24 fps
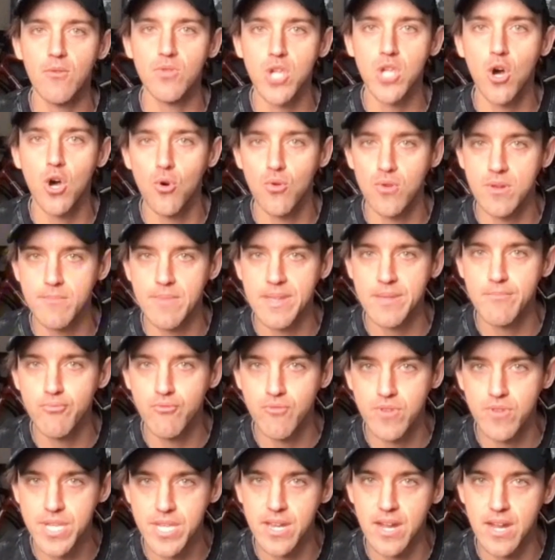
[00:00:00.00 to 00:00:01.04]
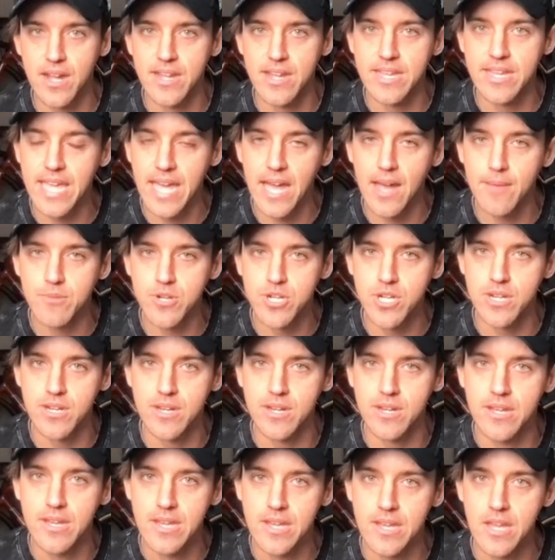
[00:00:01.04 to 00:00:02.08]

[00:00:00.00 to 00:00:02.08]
was holding me prisoner and captured.